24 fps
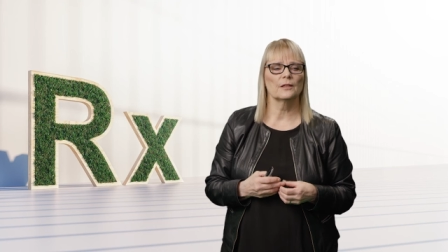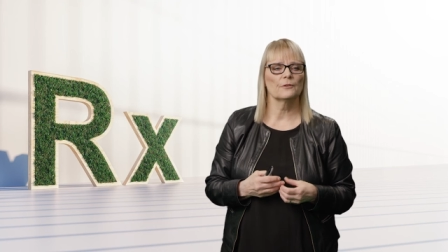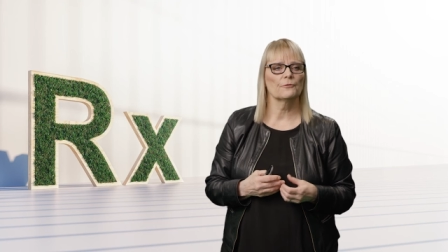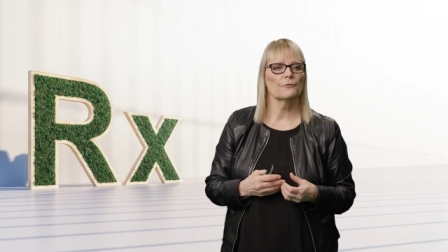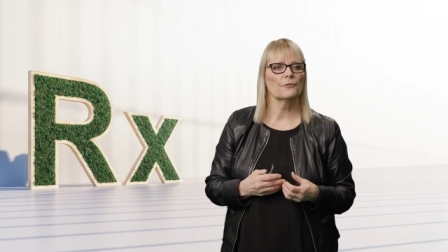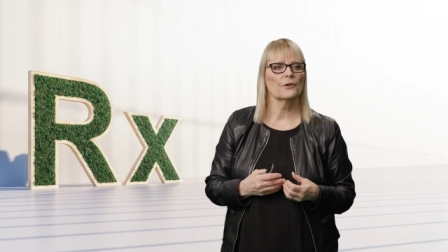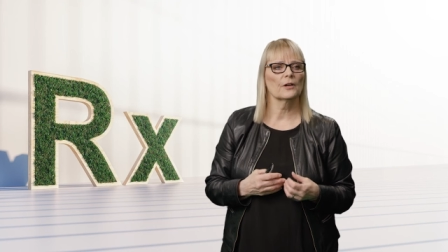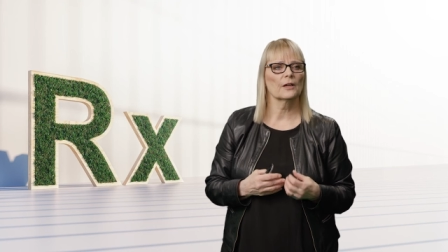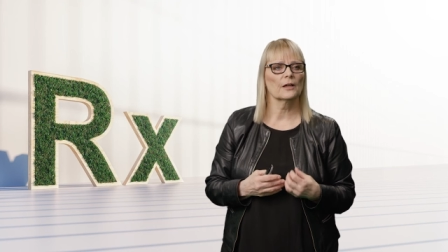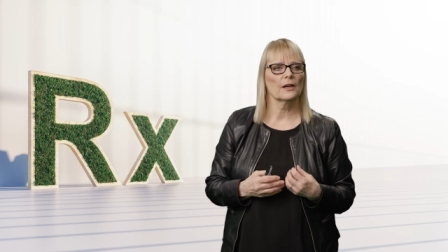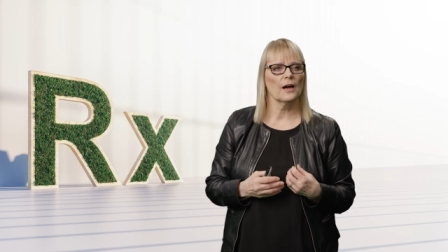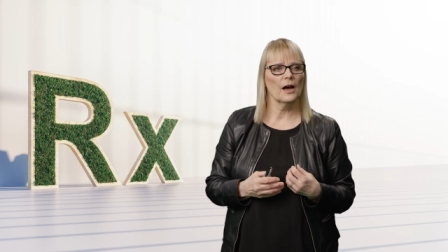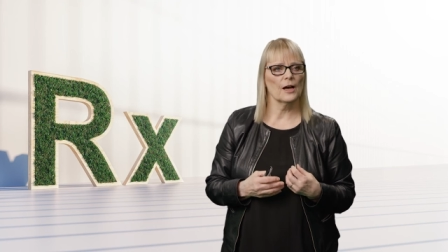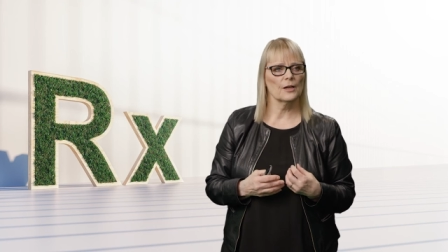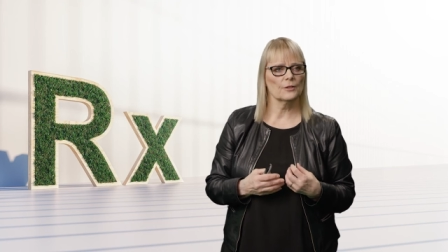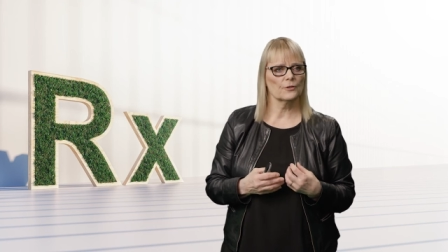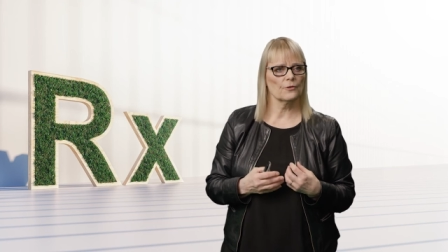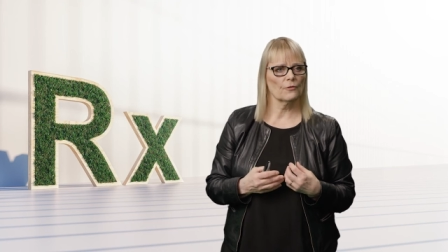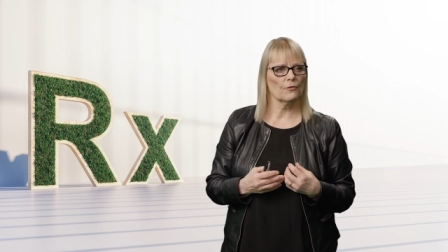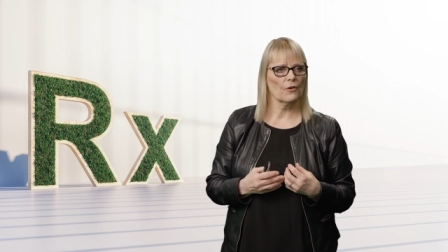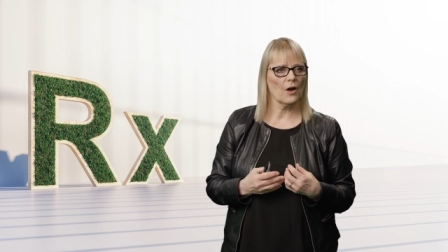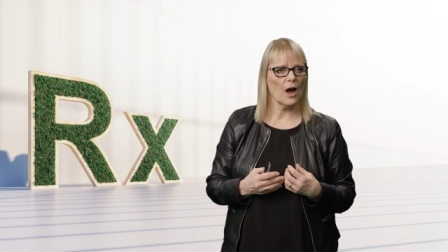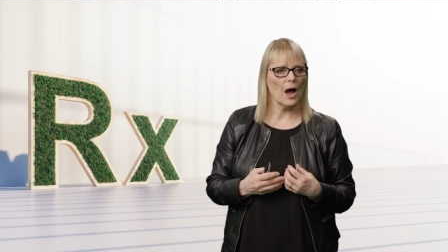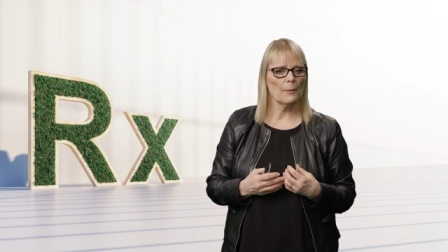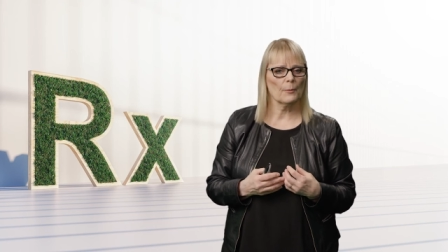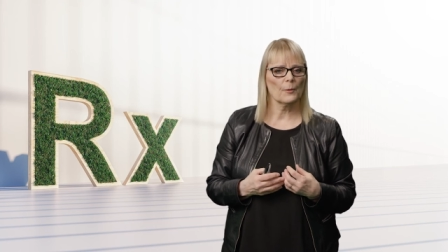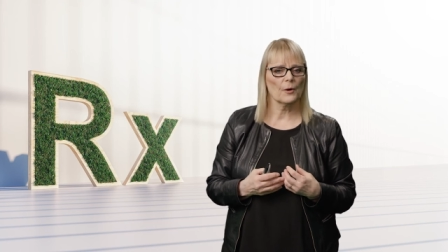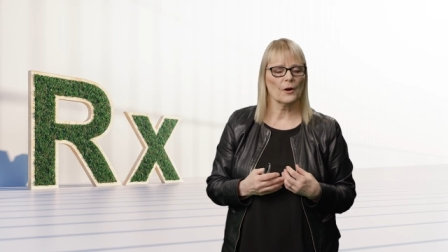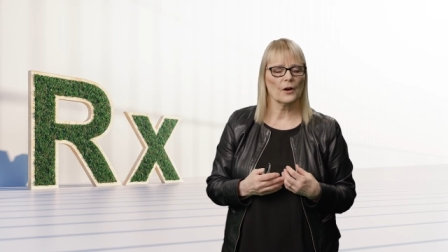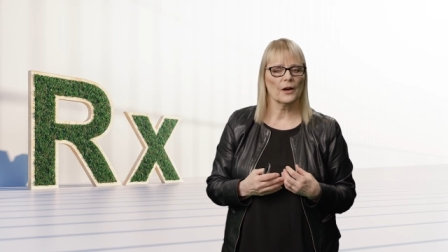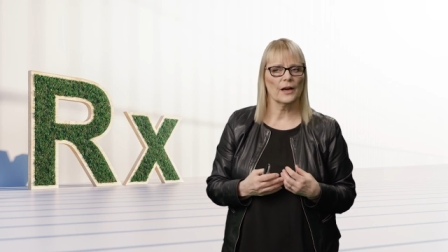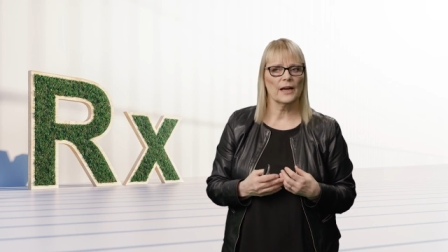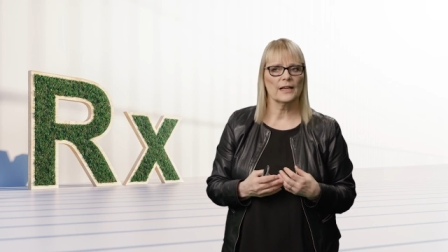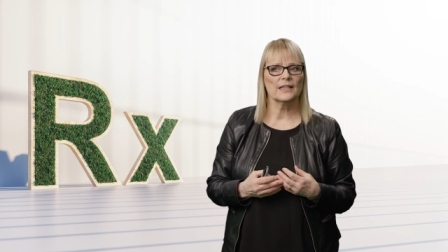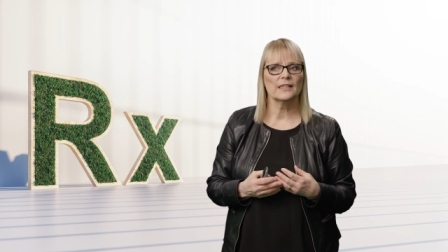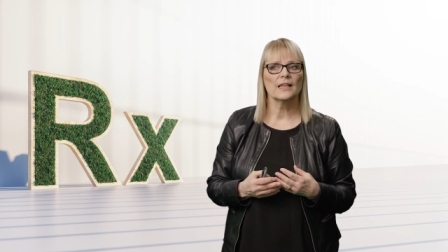different kinds of
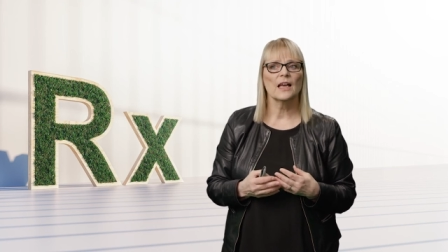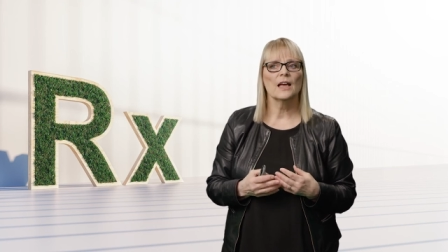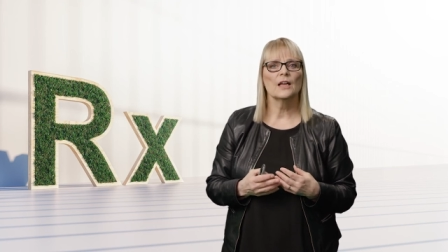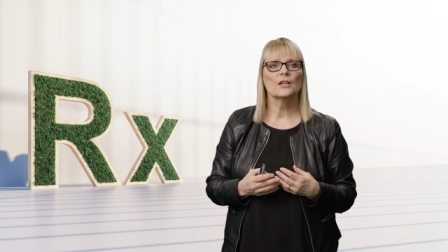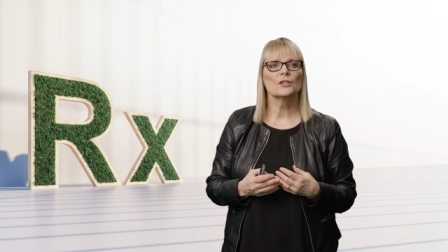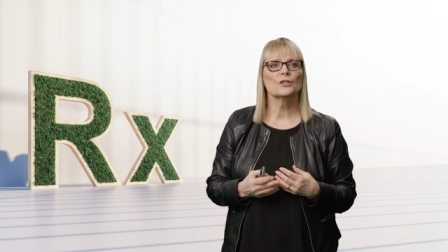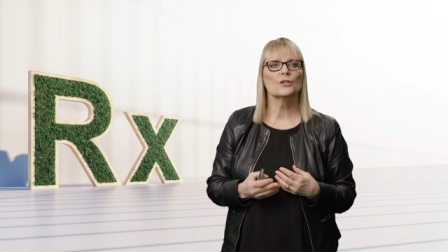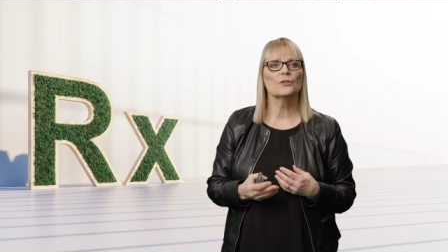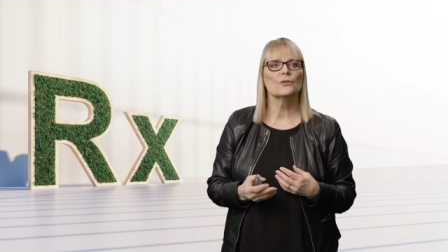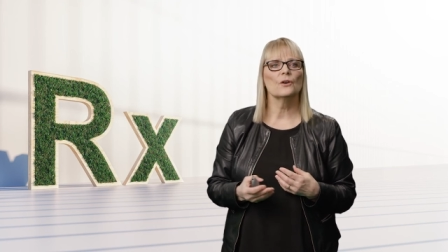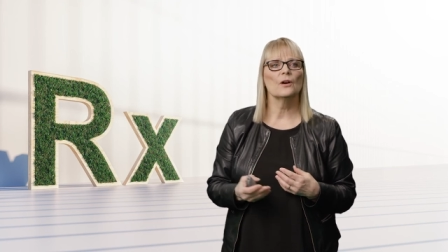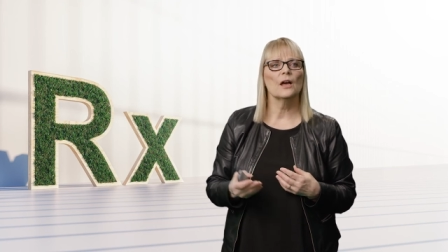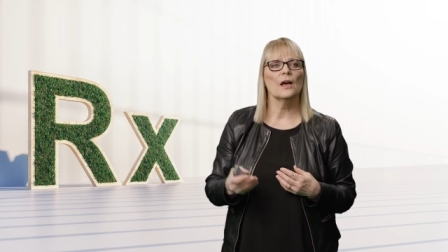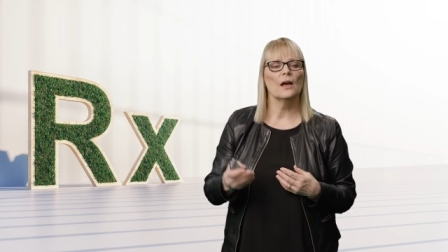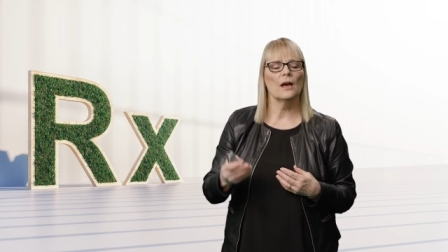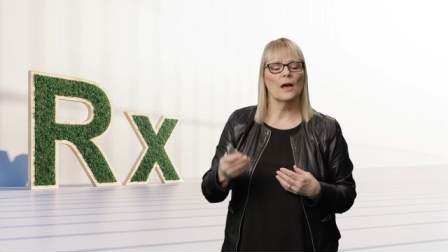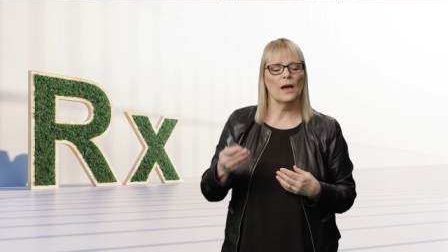upgrades to